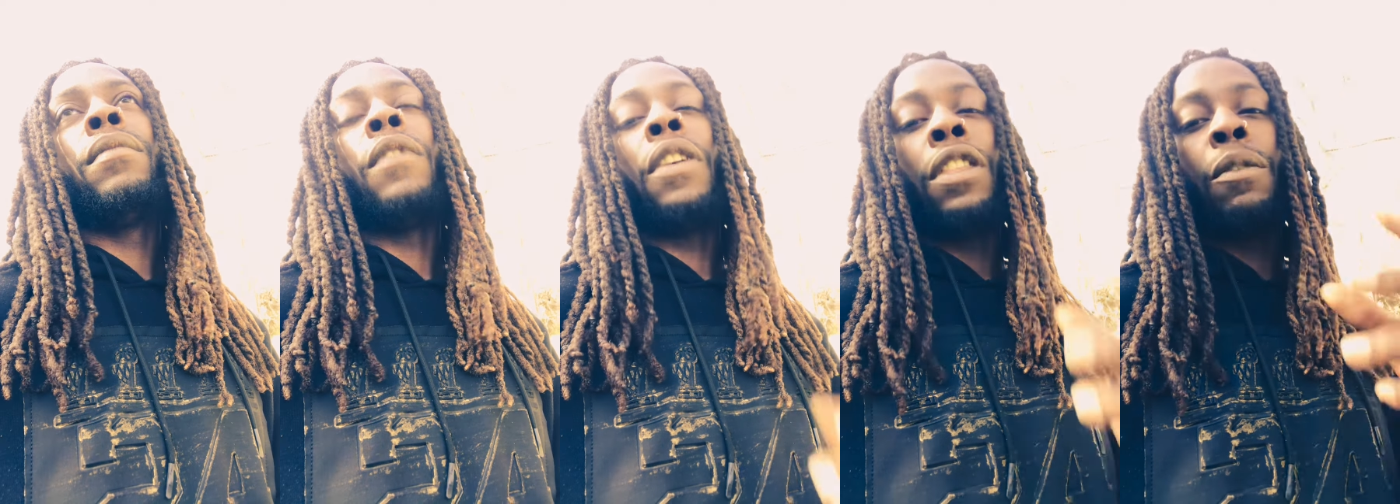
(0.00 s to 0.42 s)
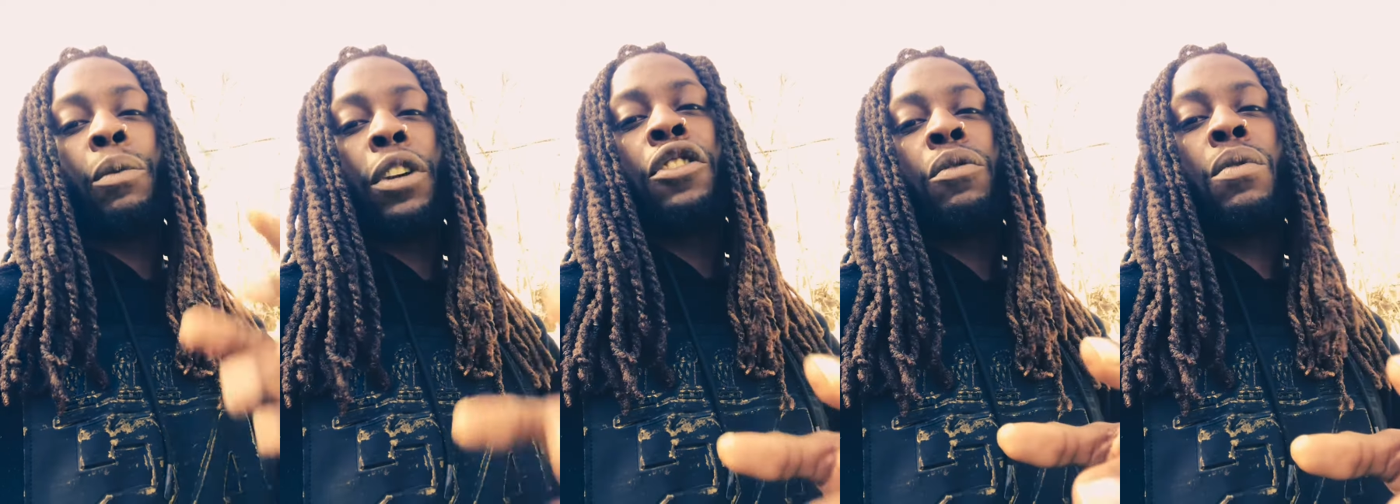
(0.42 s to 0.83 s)
the
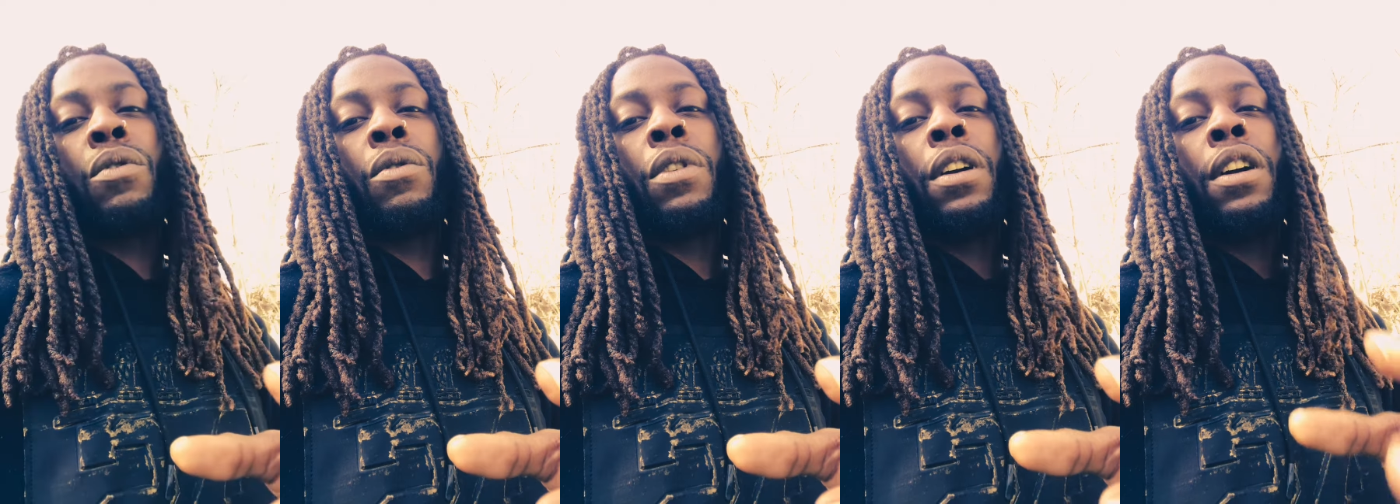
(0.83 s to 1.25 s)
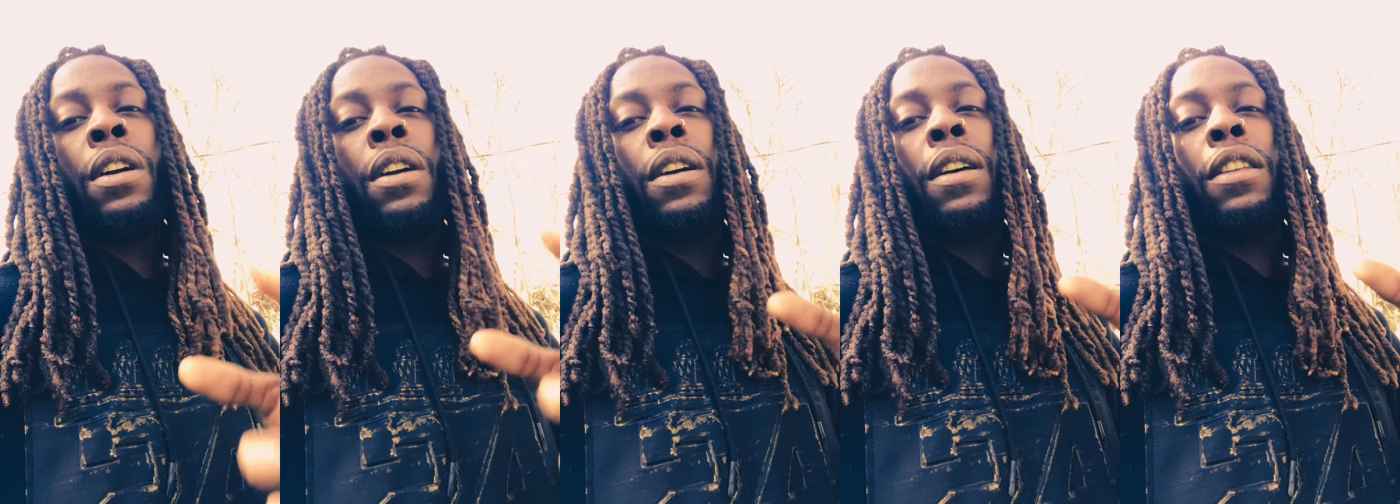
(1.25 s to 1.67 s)
ritual,
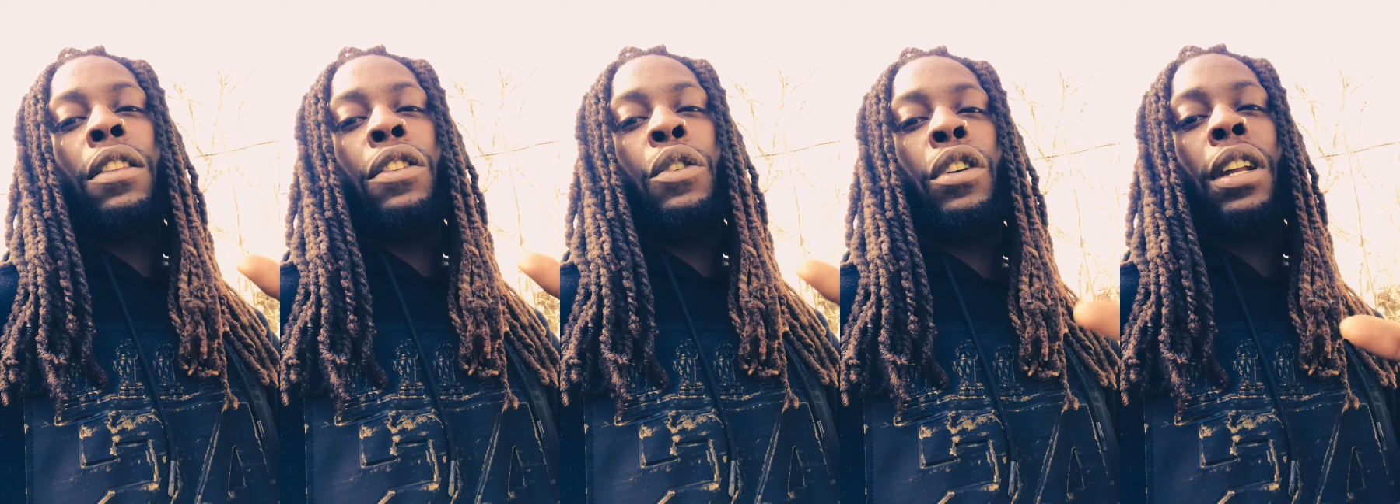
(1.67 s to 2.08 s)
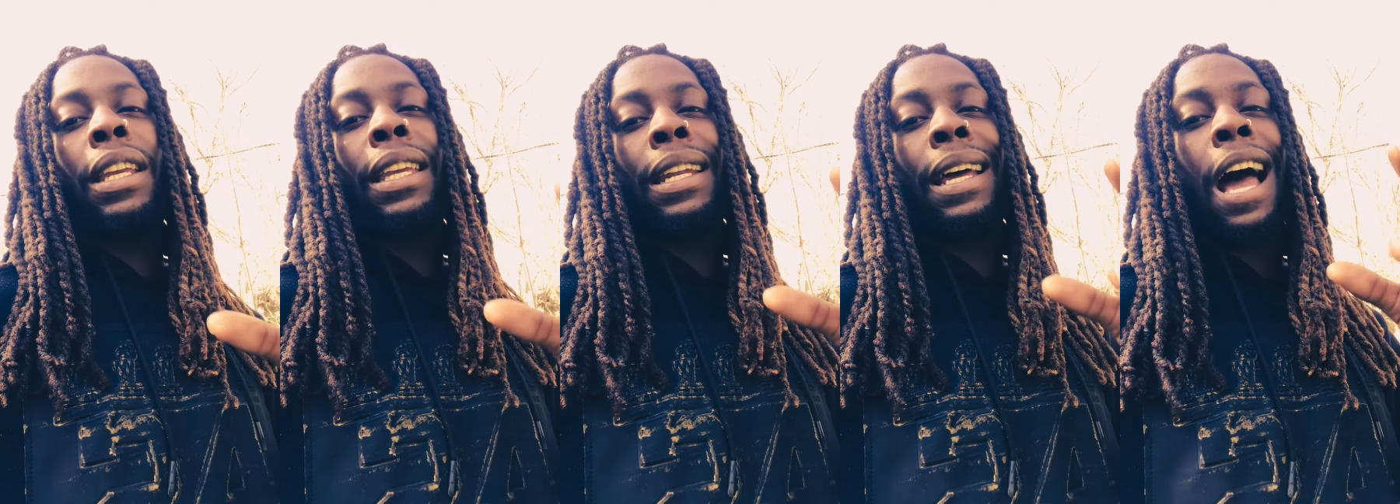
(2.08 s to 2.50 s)
you're gonna
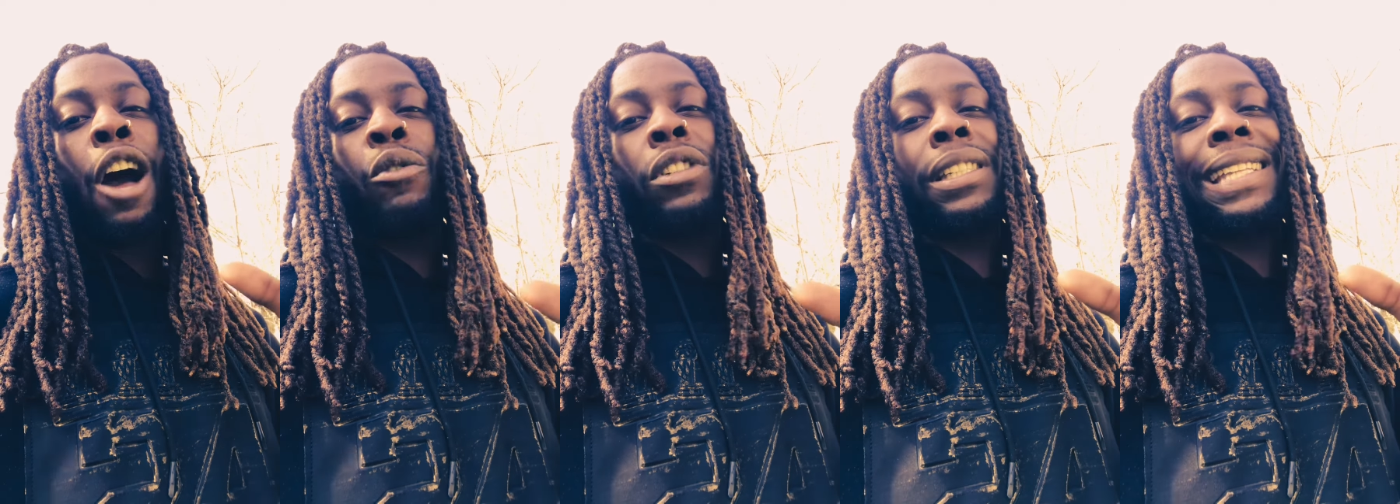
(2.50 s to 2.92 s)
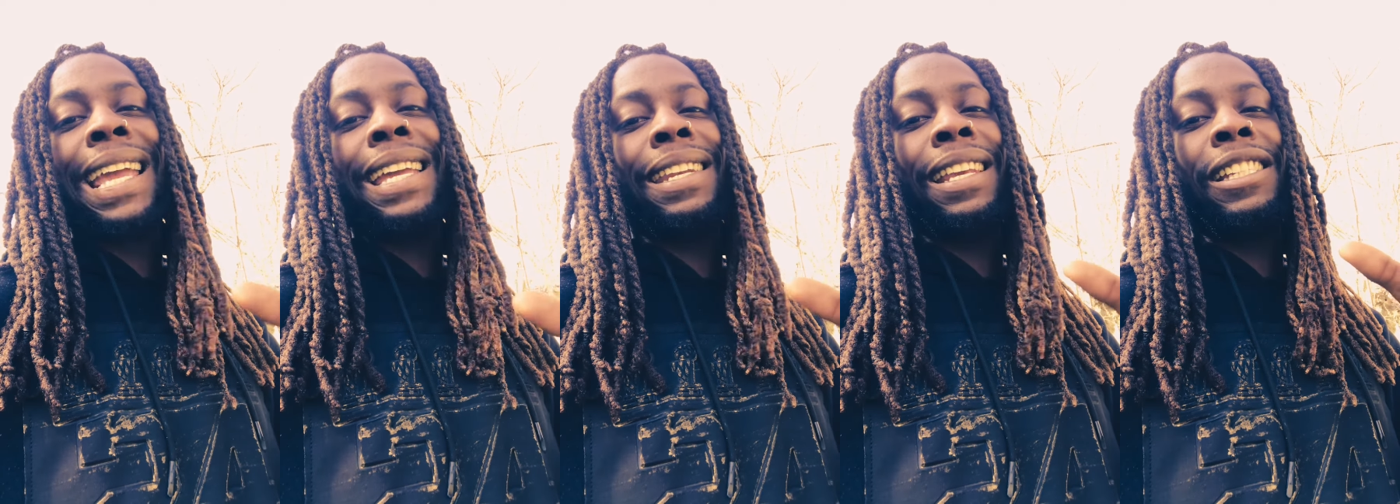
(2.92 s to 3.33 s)
get an
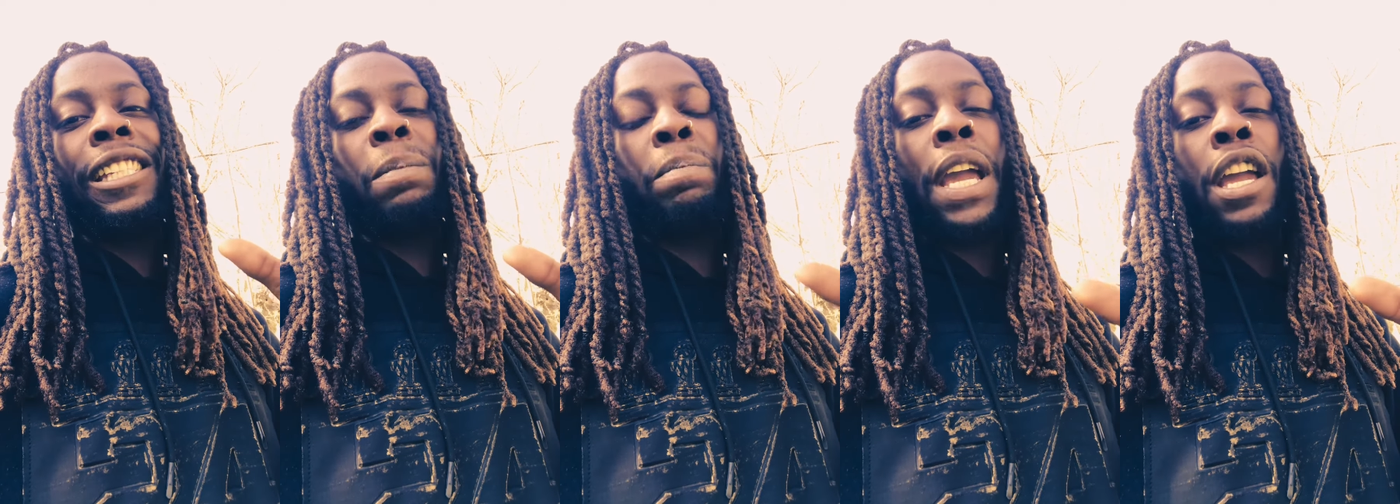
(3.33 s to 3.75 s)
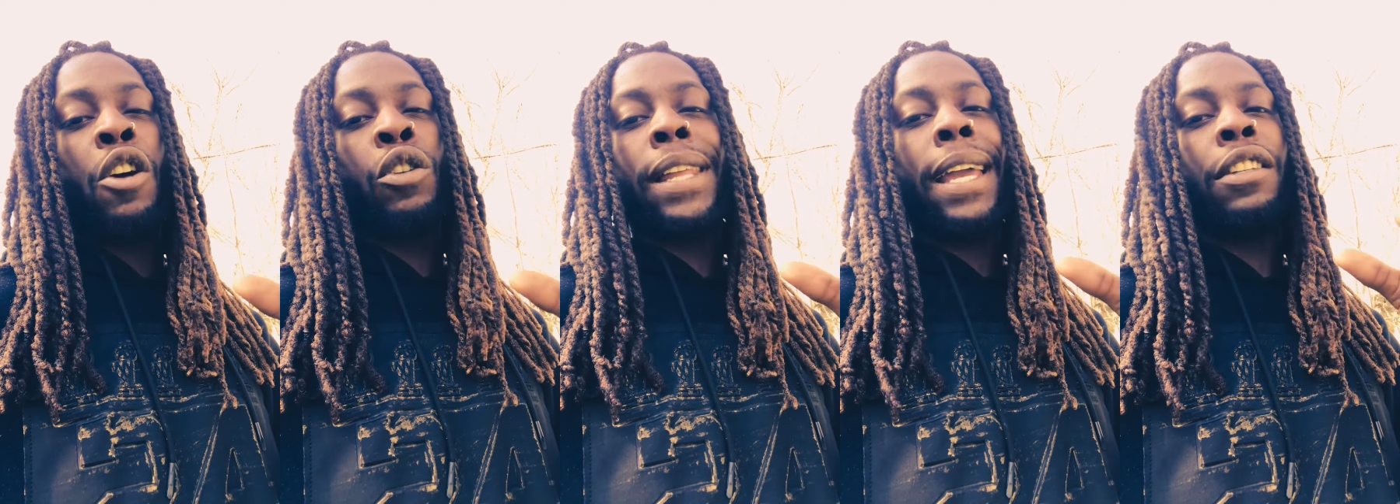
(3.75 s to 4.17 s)
outstanding
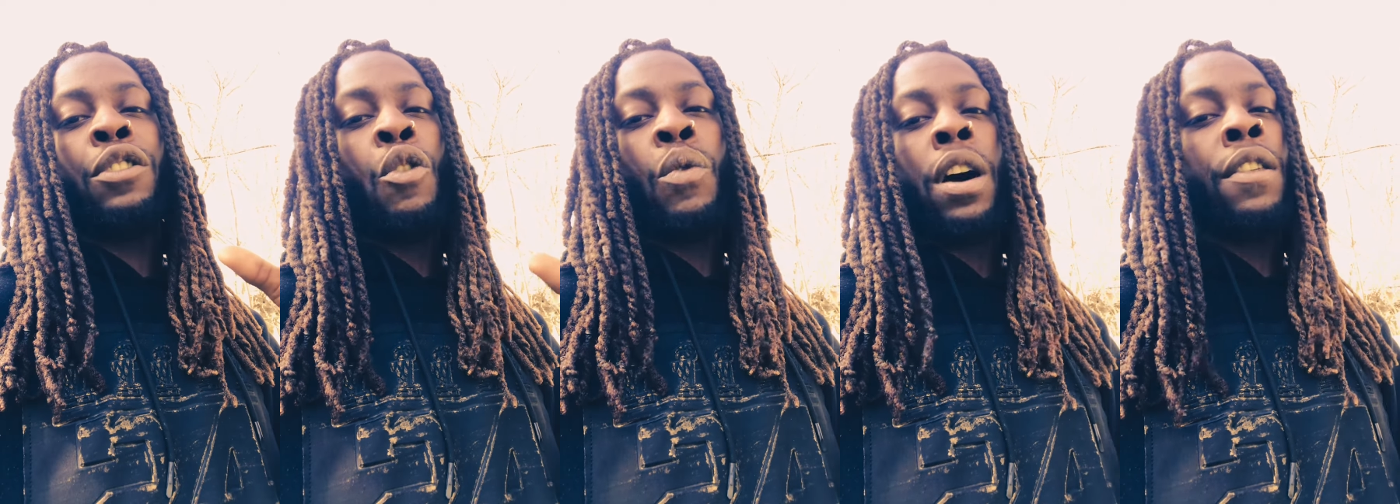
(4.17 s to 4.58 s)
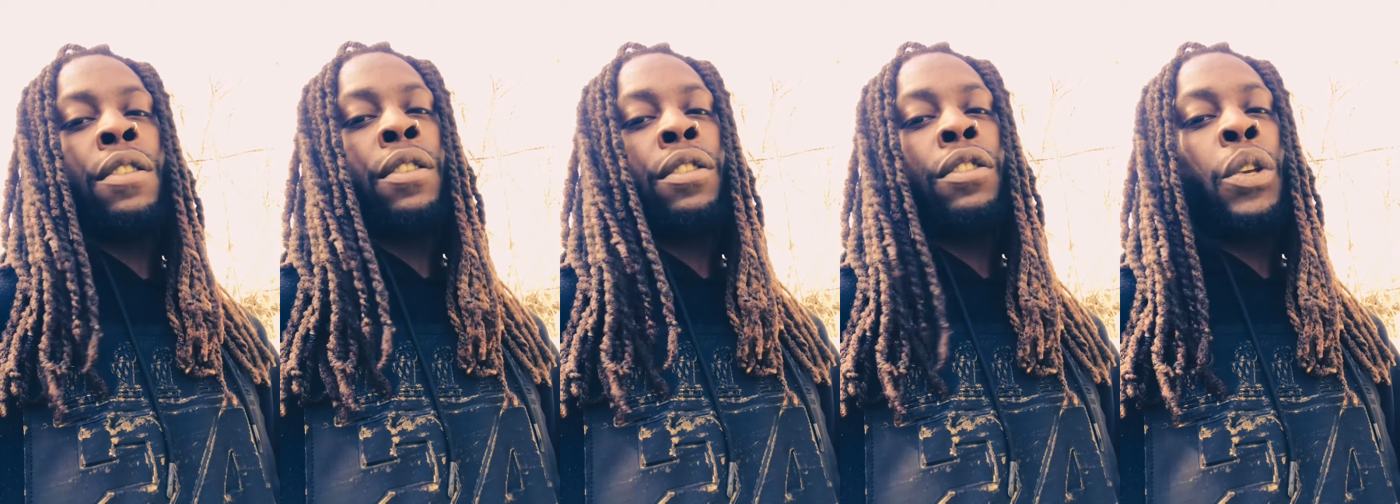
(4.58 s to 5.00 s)
spell like no
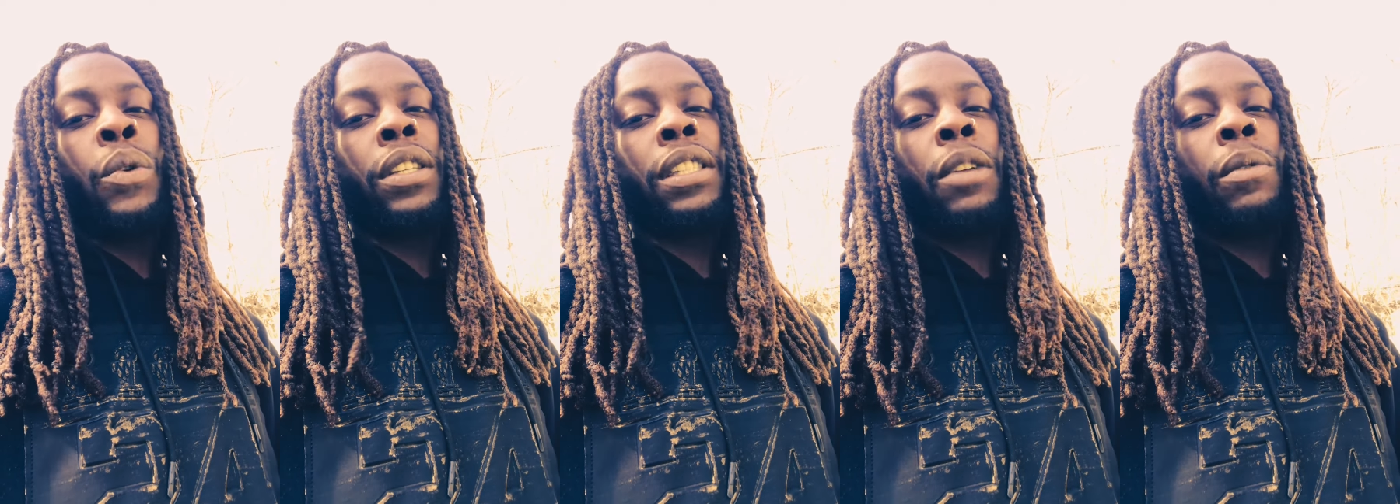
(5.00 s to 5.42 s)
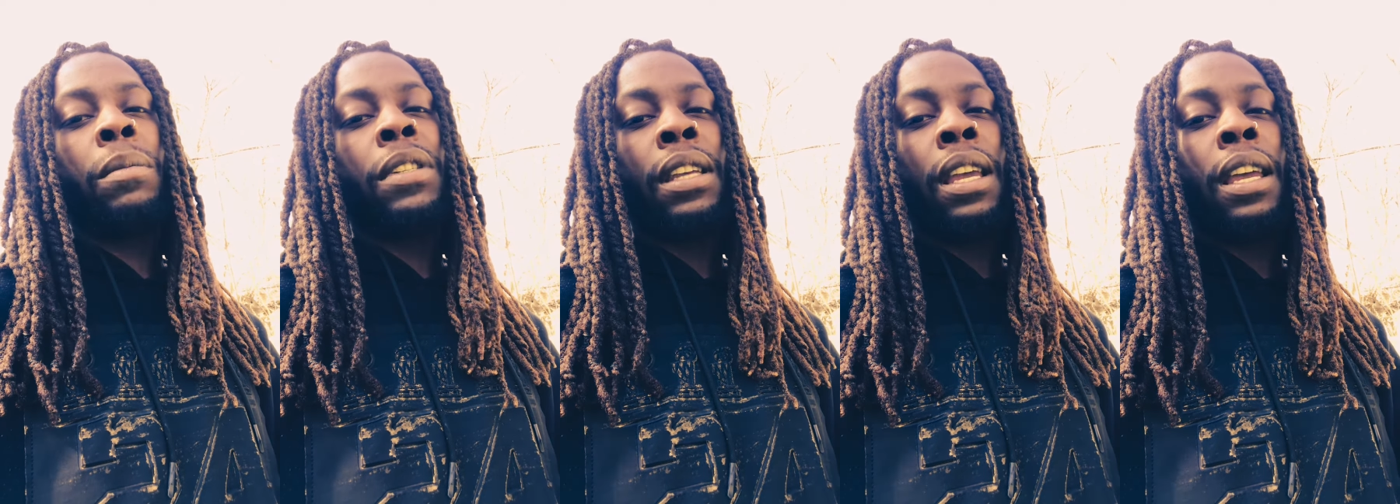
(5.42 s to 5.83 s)
other. You understand what I'm
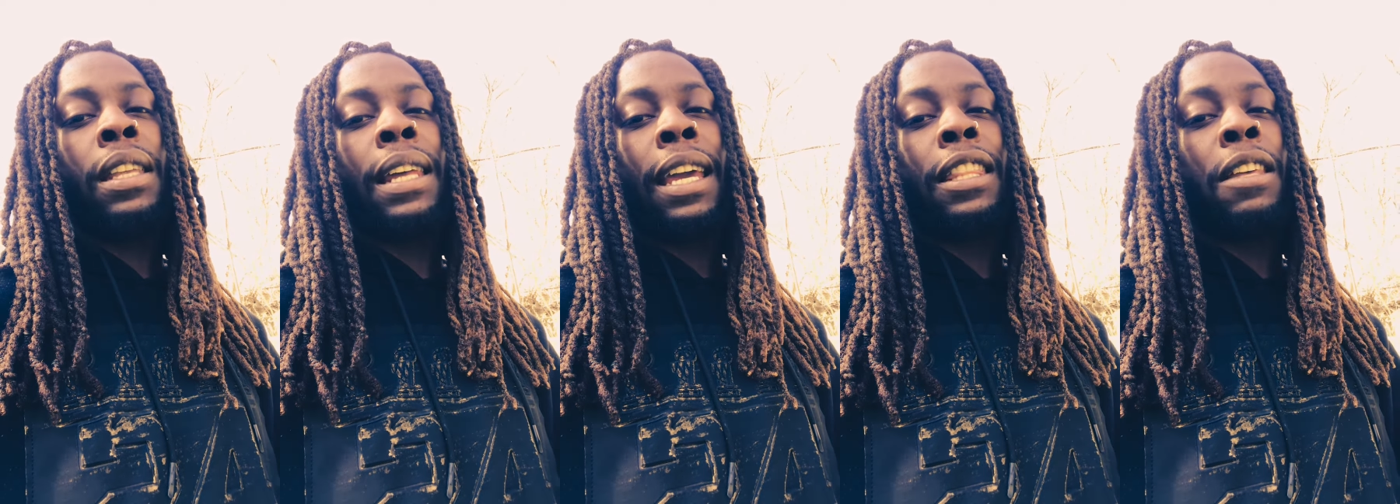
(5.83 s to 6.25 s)
saying? Like